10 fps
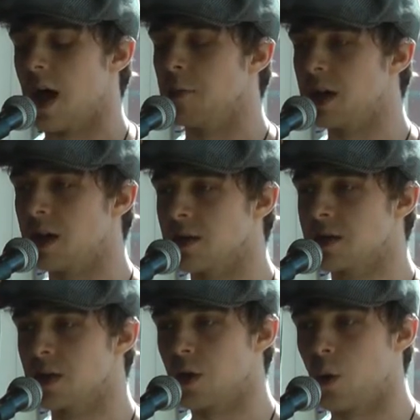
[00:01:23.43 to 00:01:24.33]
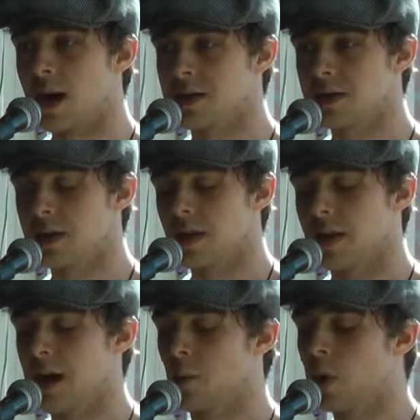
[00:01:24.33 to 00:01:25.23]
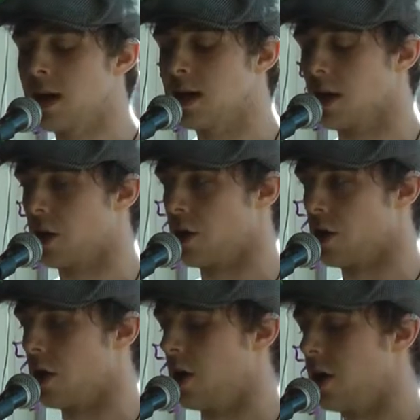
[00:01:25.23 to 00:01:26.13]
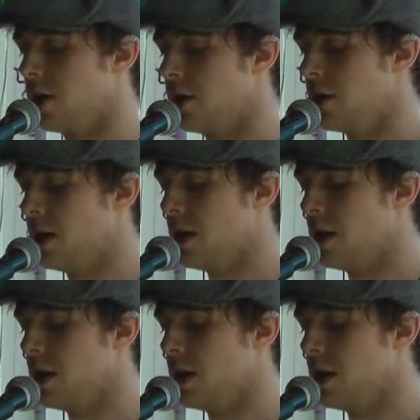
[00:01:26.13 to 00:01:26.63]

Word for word: And because the quest that we are on